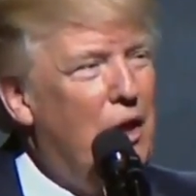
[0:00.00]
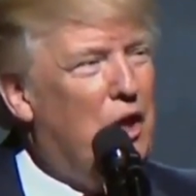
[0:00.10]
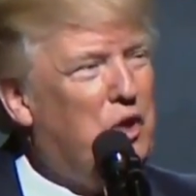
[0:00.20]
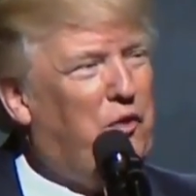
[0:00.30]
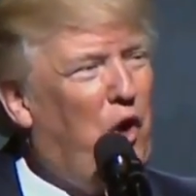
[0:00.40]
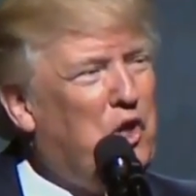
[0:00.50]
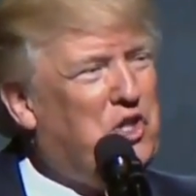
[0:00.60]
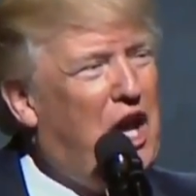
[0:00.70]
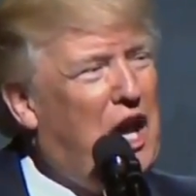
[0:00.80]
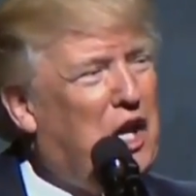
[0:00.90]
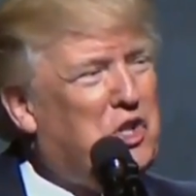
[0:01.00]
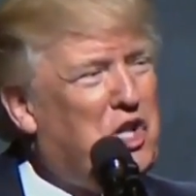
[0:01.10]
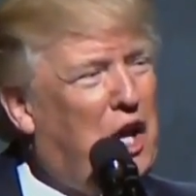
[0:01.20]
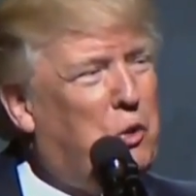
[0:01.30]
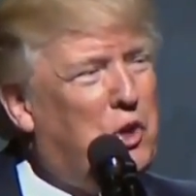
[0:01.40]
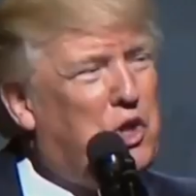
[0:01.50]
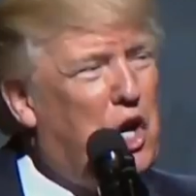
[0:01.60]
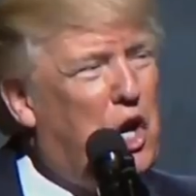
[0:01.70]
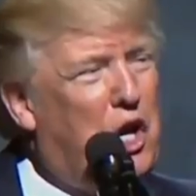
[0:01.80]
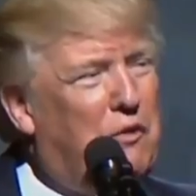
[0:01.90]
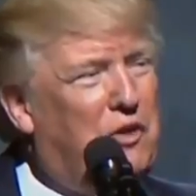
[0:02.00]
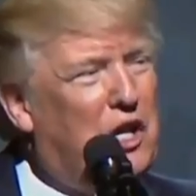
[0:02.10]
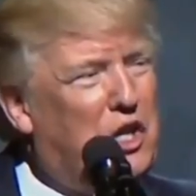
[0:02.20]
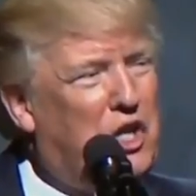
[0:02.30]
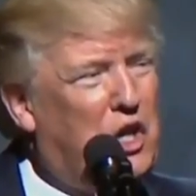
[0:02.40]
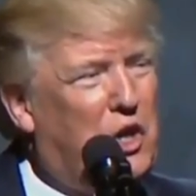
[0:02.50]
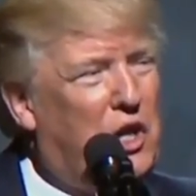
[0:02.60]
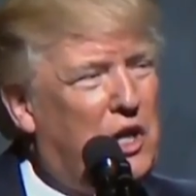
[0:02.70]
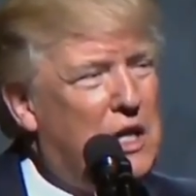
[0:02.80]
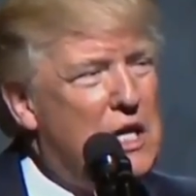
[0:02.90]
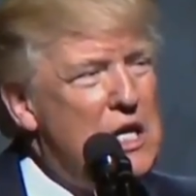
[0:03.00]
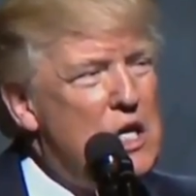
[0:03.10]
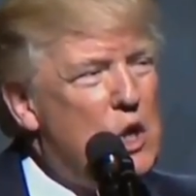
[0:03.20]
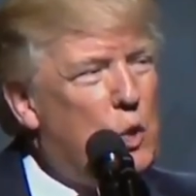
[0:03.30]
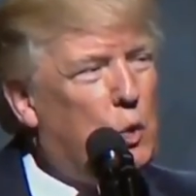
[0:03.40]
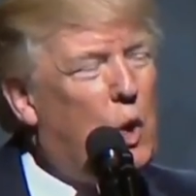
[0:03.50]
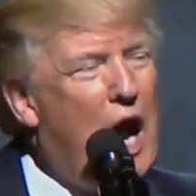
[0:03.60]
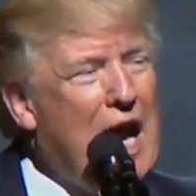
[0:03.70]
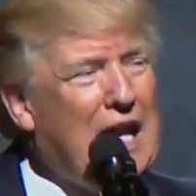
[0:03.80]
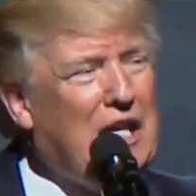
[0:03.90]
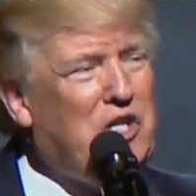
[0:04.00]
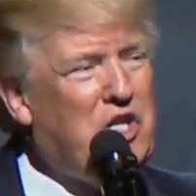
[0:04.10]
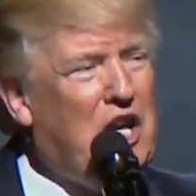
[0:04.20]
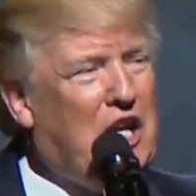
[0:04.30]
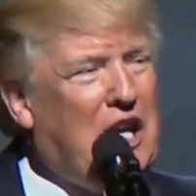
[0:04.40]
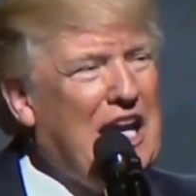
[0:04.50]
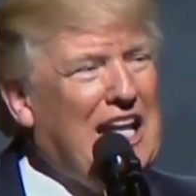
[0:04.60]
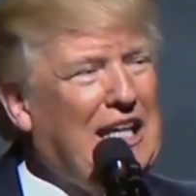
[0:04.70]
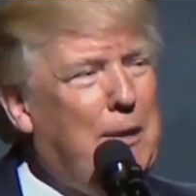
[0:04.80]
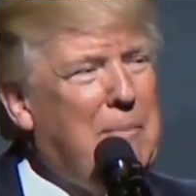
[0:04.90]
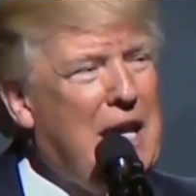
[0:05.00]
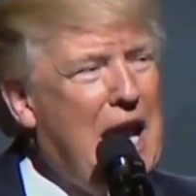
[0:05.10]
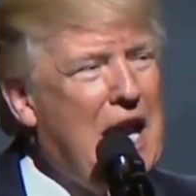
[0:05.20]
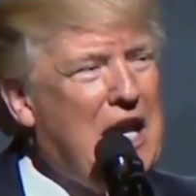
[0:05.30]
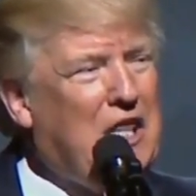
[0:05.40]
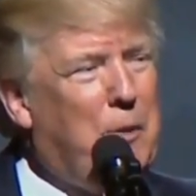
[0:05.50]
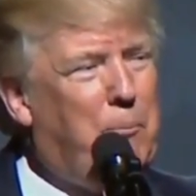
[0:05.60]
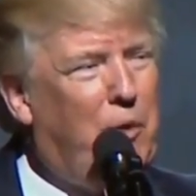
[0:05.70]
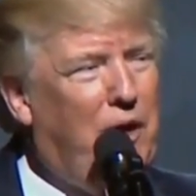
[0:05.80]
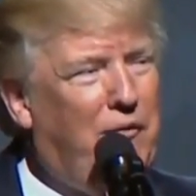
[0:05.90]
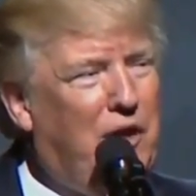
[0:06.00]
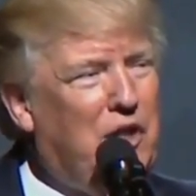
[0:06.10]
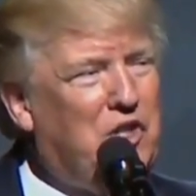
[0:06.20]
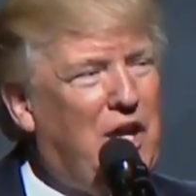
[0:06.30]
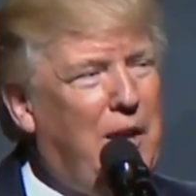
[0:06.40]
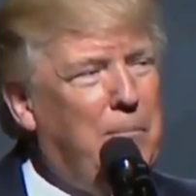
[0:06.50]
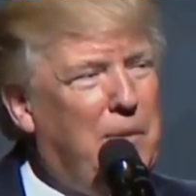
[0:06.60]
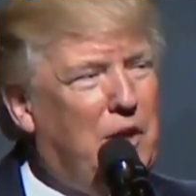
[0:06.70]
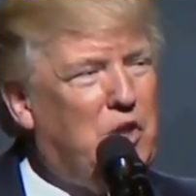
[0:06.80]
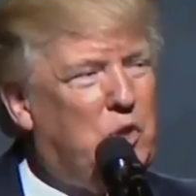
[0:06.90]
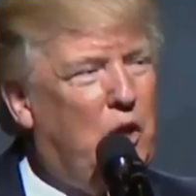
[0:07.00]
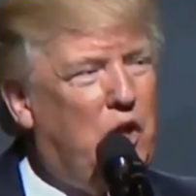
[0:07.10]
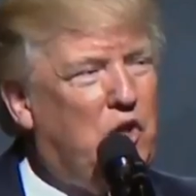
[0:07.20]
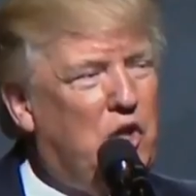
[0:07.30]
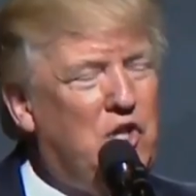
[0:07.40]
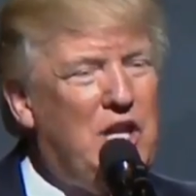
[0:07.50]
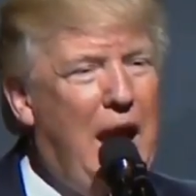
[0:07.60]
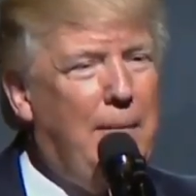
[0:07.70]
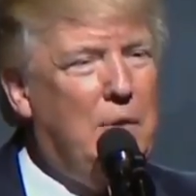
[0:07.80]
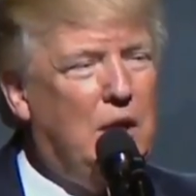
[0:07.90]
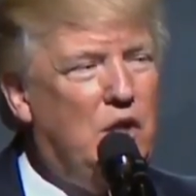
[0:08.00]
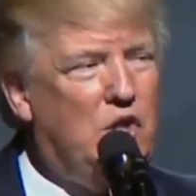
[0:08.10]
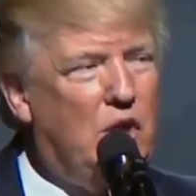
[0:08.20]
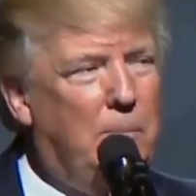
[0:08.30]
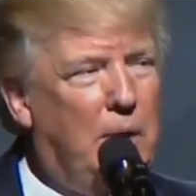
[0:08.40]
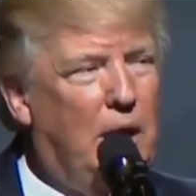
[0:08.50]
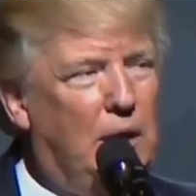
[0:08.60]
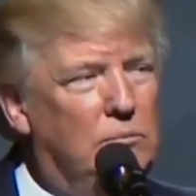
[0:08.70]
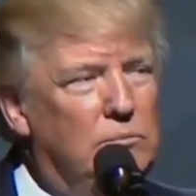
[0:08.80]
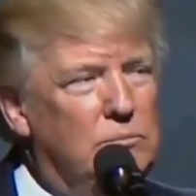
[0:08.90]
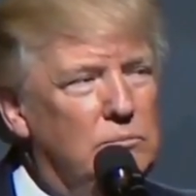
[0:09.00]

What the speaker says: On his first day as Secretary of the Interior, Ryan Zinke eliminated the previous administration's ammunition ban.